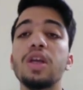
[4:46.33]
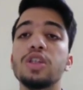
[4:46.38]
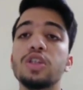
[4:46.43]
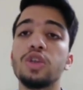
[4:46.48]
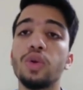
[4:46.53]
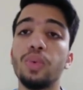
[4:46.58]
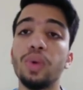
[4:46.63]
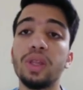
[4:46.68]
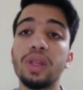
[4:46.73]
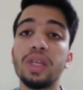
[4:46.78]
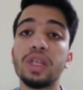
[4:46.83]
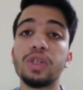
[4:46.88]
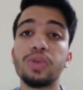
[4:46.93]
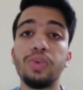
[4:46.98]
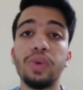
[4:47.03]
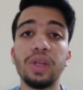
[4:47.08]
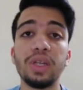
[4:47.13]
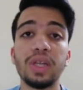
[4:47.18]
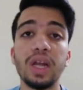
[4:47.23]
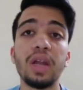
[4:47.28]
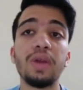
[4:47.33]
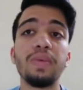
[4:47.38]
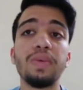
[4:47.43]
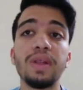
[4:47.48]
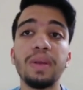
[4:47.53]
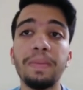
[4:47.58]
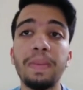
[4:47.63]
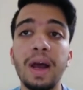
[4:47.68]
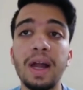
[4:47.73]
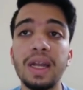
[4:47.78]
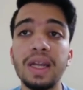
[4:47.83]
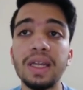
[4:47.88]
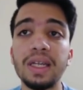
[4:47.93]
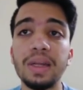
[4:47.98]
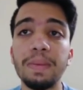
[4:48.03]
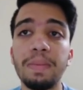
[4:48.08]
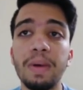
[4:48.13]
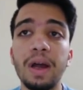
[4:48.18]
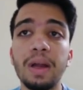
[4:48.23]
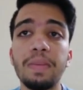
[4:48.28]
So with this, we are done with the batting
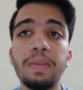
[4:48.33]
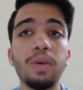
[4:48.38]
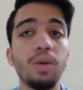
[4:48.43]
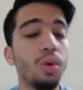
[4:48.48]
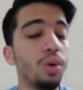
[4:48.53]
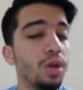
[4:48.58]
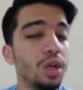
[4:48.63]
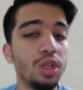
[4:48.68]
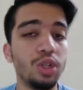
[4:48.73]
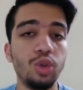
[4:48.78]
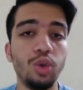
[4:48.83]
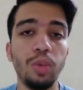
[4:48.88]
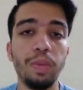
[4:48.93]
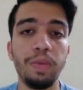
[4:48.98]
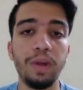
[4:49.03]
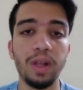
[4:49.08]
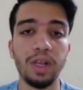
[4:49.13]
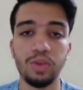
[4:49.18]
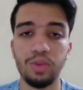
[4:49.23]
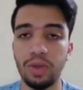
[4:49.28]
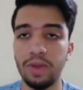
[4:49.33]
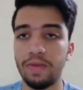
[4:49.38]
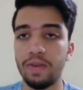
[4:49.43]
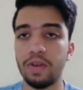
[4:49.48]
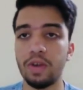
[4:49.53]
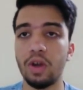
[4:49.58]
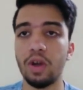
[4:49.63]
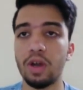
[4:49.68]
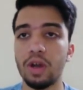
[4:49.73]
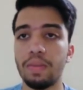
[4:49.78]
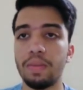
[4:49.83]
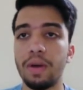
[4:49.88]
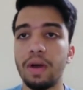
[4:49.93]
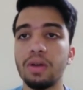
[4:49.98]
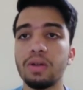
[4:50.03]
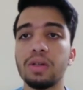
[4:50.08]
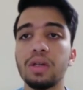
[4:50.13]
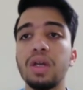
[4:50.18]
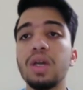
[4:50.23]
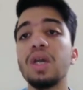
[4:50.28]
department. Only 2 players we have to talk
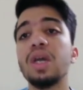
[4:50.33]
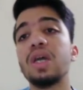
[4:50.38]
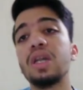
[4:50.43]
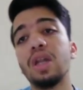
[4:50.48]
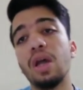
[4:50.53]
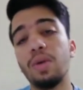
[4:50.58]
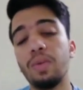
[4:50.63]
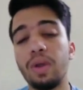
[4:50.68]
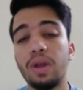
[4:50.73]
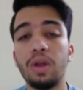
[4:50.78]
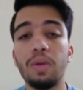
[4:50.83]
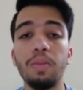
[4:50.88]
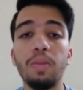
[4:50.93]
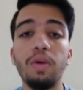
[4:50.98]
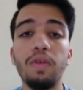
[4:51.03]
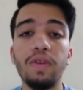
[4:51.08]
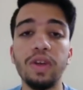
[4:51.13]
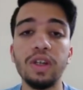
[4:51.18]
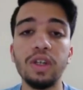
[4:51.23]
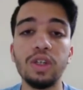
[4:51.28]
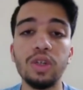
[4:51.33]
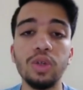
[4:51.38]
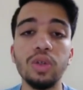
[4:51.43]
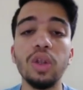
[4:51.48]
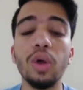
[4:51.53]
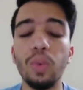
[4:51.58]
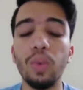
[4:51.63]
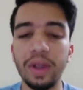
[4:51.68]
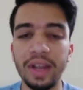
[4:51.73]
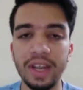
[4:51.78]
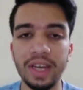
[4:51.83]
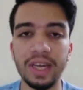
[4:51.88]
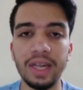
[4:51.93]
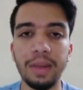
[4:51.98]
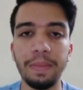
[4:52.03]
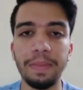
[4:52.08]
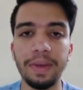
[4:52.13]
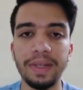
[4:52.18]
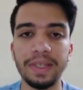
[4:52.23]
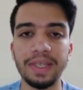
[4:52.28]
about. Now we're going to move into the wicket
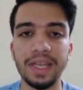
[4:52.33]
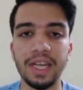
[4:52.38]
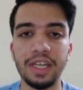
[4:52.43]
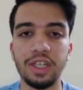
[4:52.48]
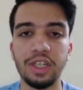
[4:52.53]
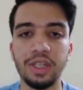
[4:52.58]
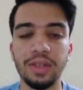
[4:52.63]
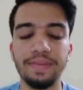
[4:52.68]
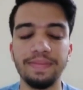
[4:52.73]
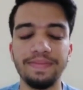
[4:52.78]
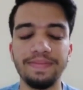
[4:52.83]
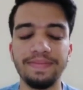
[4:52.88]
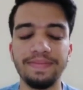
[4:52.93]
keeping section.